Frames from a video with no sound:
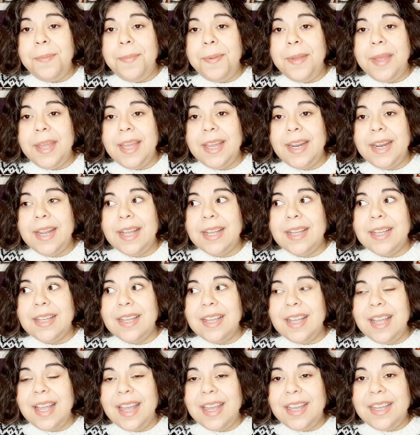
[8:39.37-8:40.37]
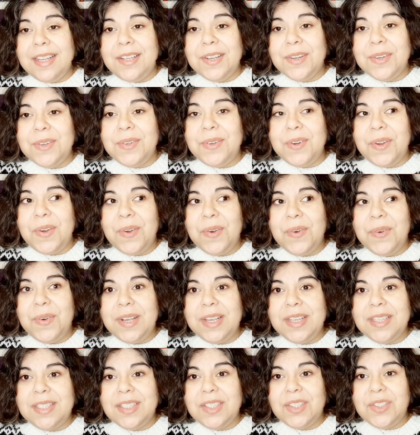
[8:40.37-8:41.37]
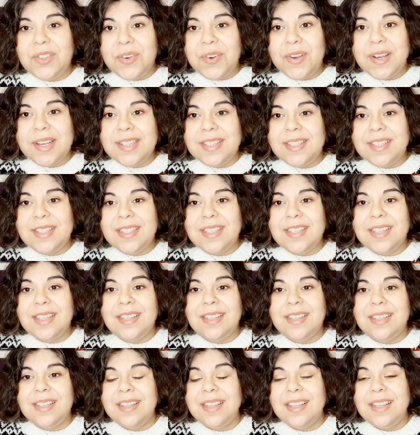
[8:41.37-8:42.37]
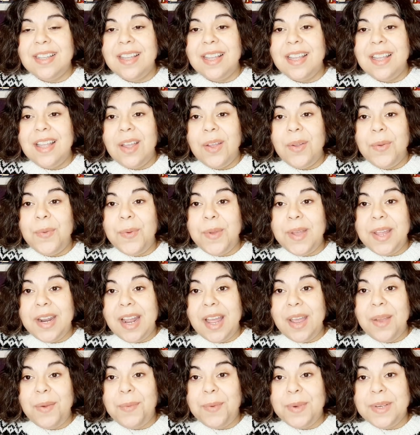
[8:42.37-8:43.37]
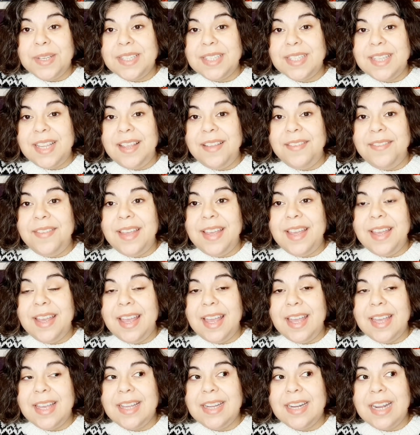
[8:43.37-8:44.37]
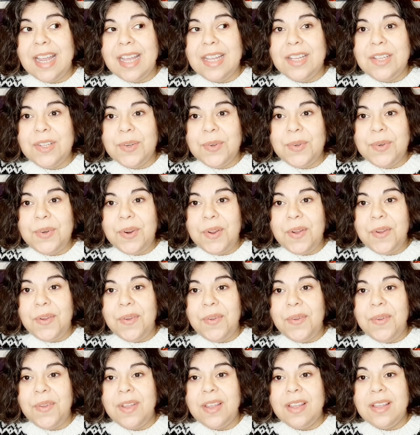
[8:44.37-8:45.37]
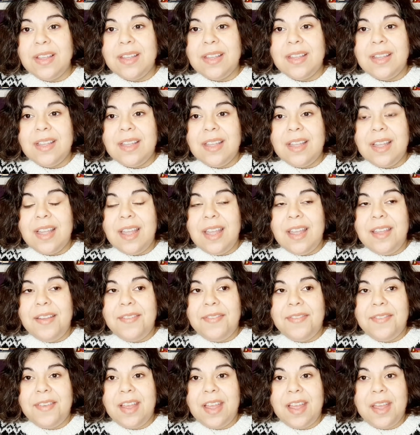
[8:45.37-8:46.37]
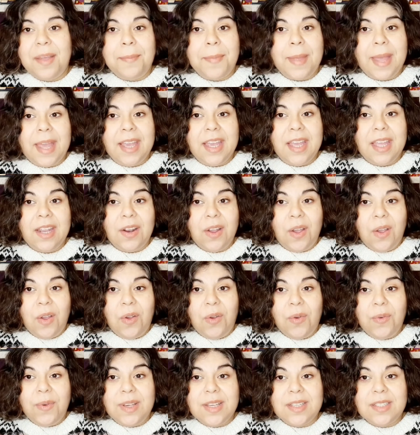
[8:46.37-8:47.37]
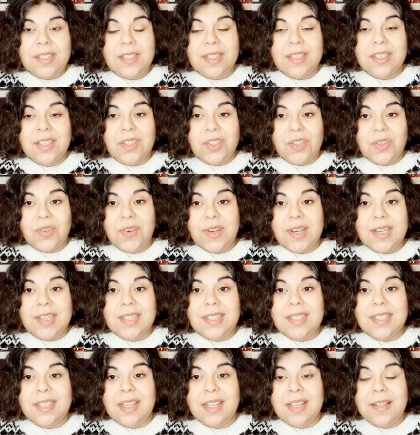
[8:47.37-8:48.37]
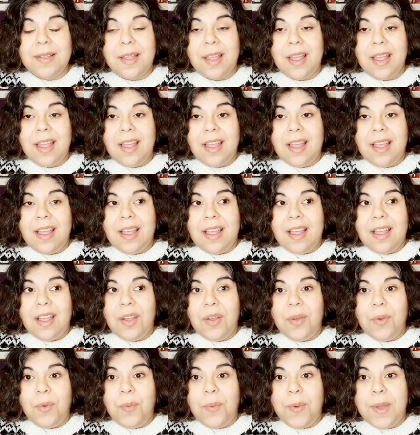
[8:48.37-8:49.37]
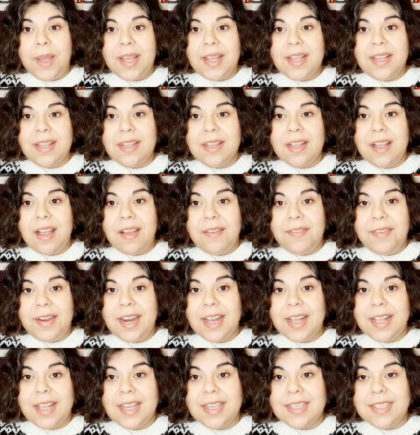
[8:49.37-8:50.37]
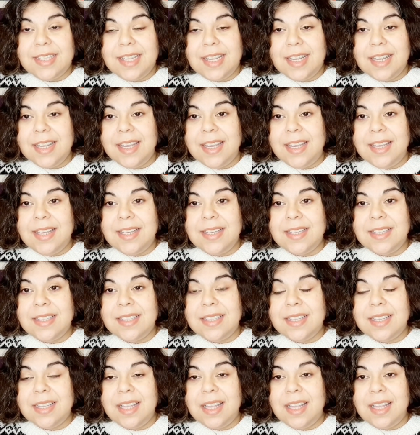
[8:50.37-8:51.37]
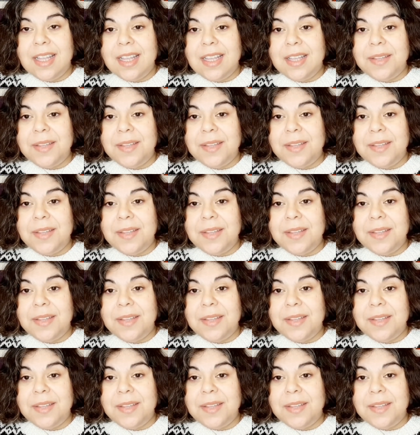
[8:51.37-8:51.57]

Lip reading: But I don't always trust what I'm receiving, and I don't know if I can always trust what Coffee and a Classic is